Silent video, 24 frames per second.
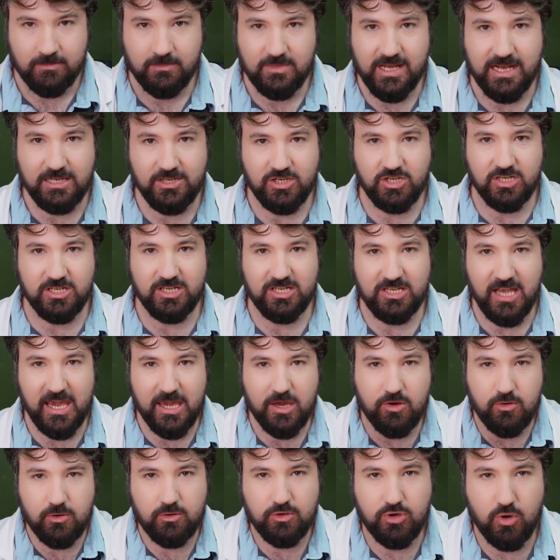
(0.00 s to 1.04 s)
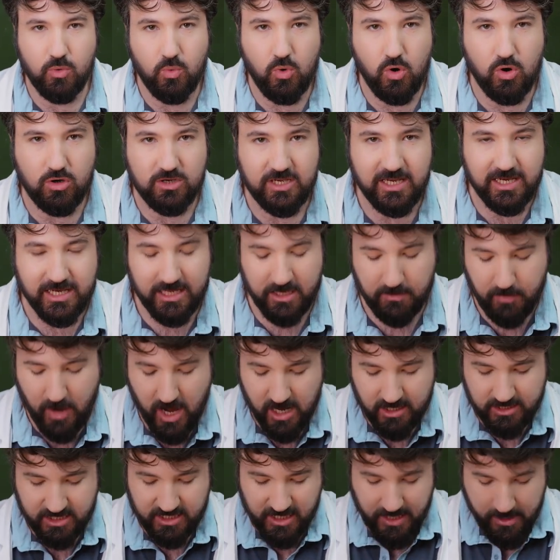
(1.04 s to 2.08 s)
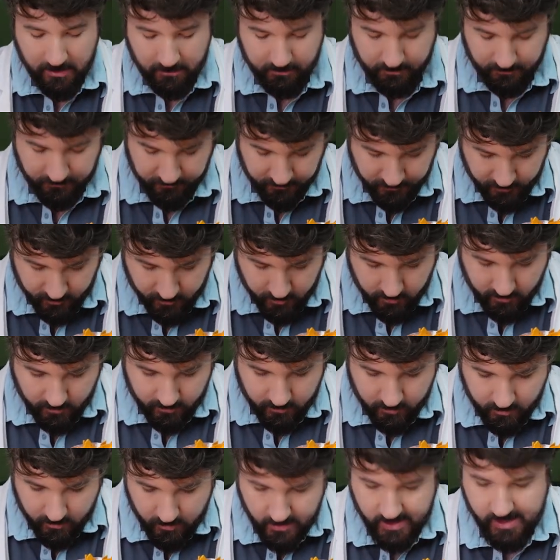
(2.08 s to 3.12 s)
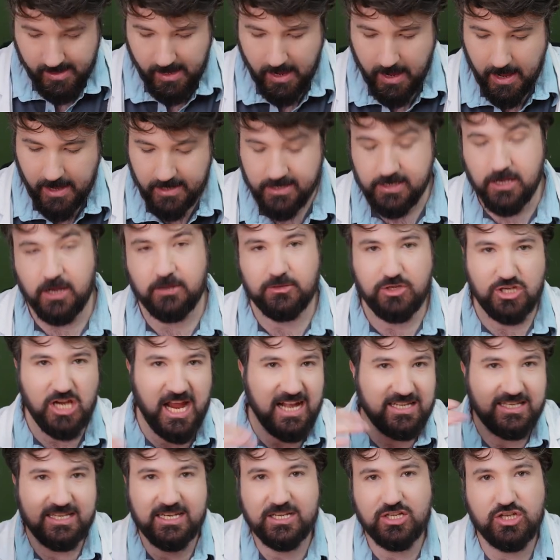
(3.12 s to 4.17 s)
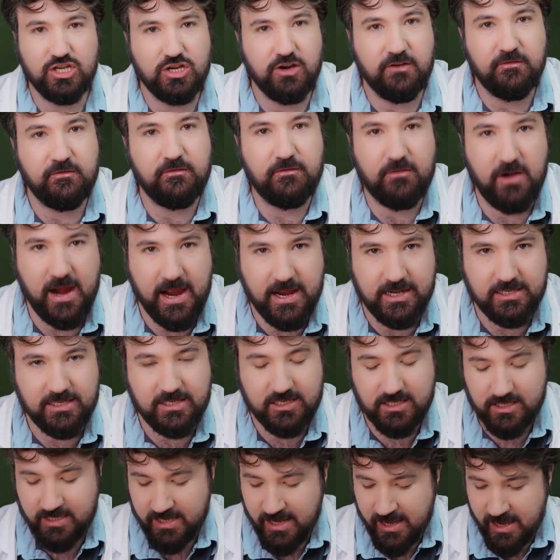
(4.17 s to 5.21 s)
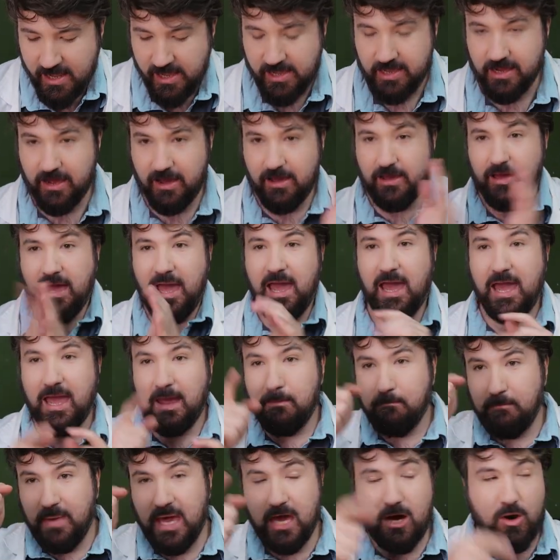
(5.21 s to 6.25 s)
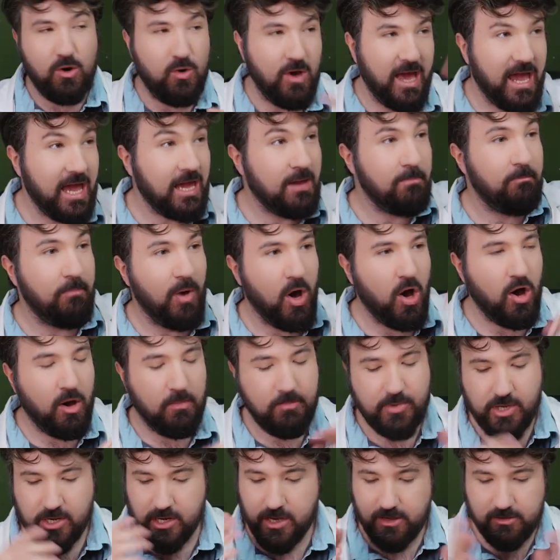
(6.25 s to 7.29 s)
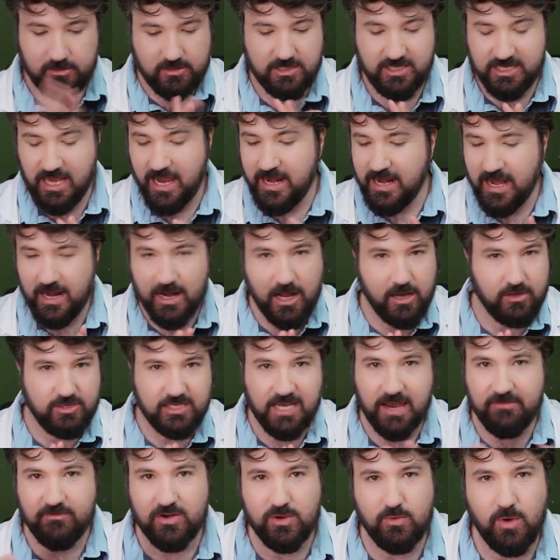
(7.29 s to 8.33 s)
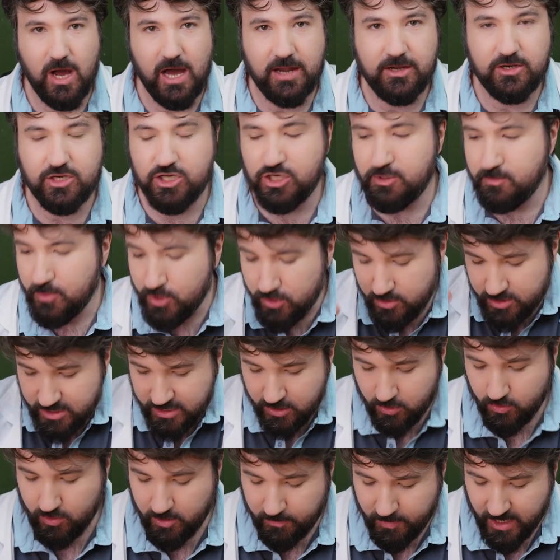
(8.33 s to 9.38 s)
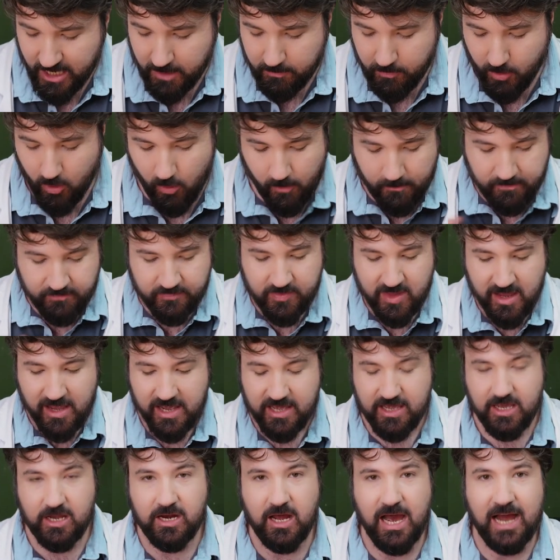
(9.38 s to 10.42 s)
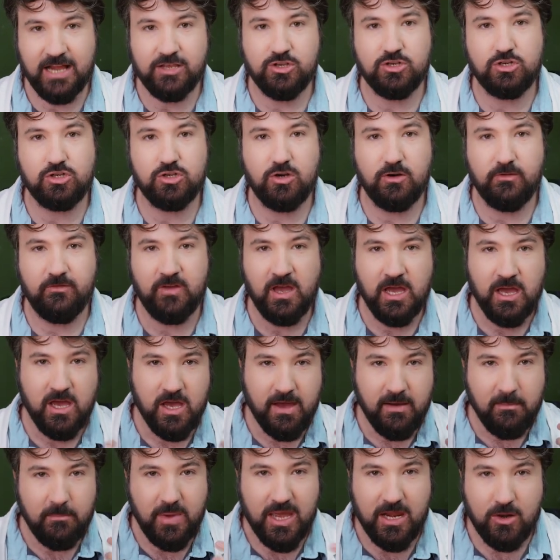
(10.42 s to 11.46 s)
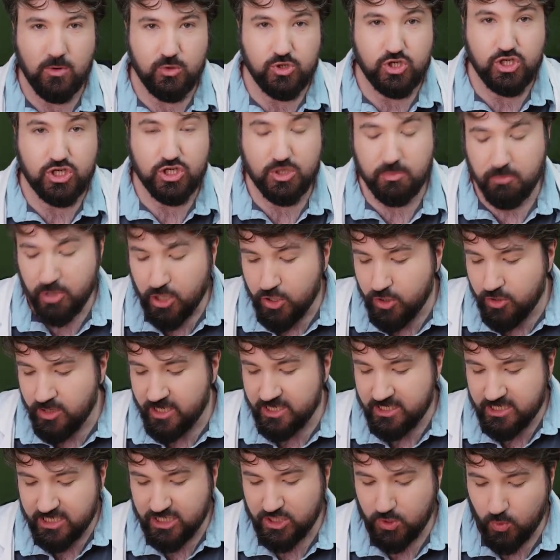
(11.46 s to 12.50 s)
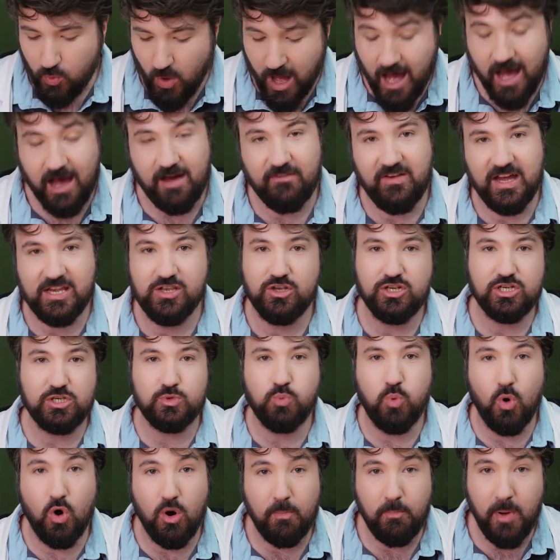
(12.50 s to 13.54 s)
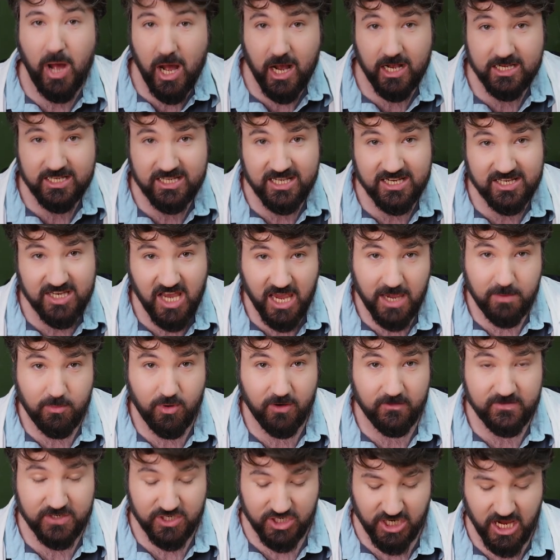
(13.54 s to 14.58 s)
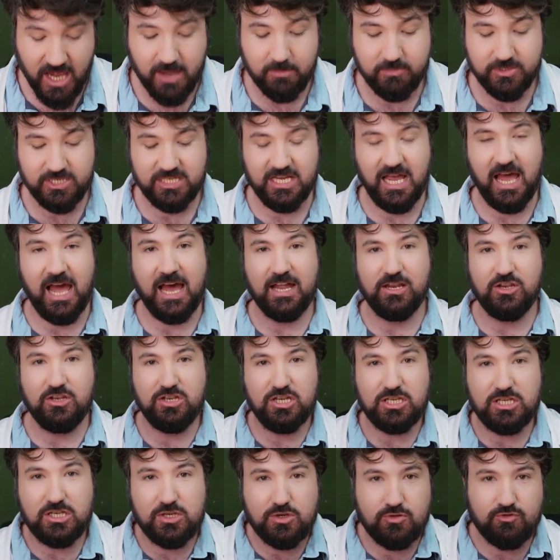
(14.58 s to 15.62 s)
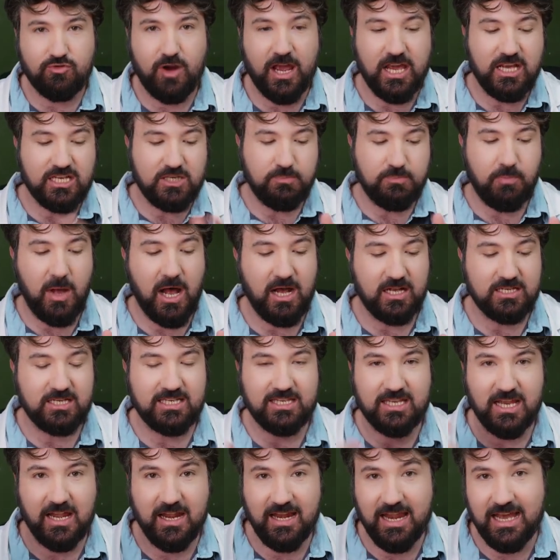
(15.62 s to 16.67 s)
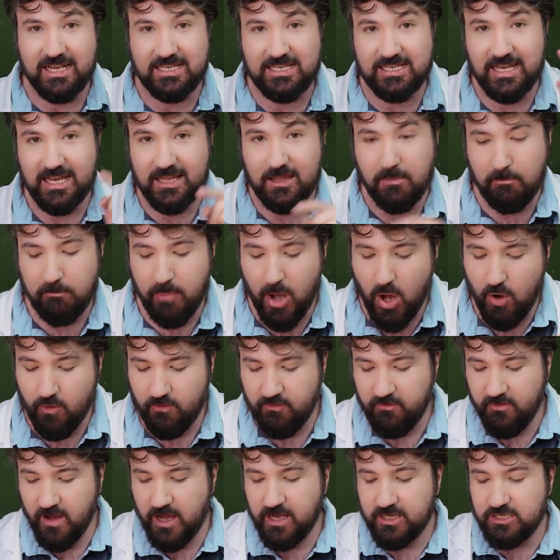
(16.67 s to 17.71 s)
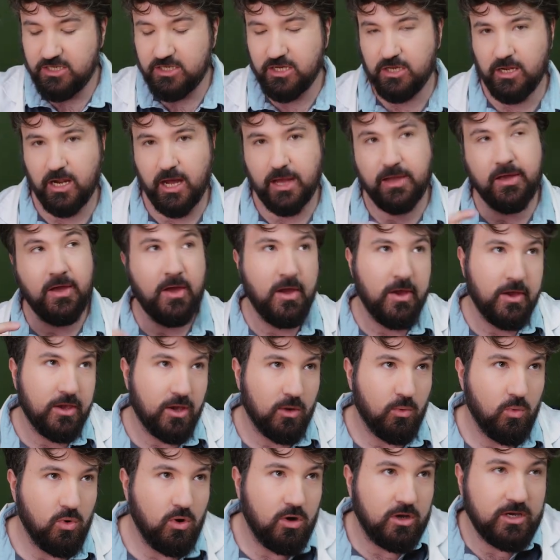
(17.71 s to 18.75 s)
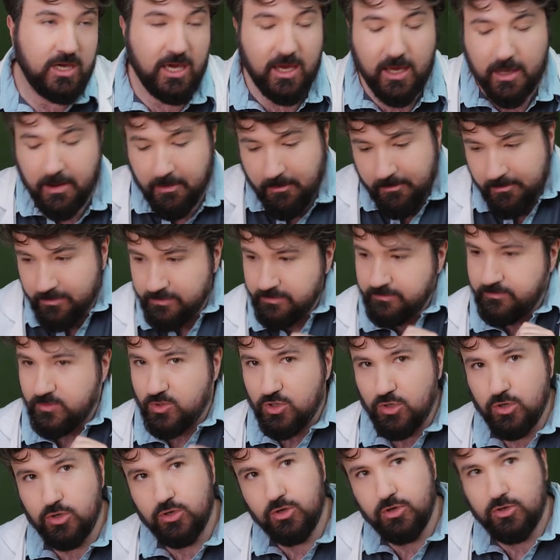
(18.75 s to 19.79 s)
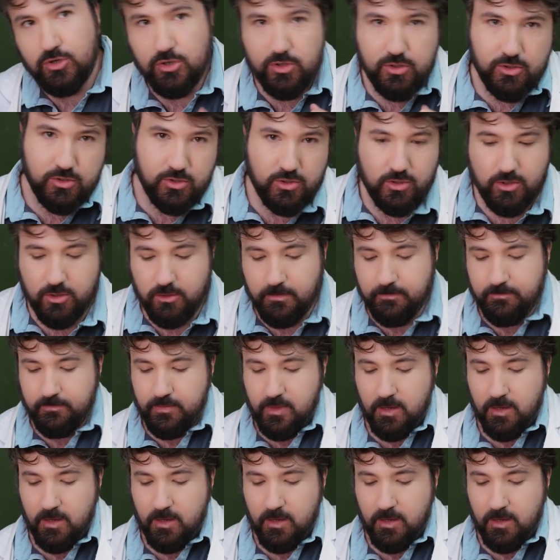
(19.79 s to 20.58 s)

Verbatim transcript: Let's just say you're, you're walking in a party uh, you know, chatting to your friends, you know, hey Bill, hey Bob, you know, saying hello to everyone, schmoozing all the people, you know, and you are sort of being all smooth and suave, and you just walk past the table of chips, and you just graze past, let's say, the bowl first. So you're like, you're walking, do do do do do.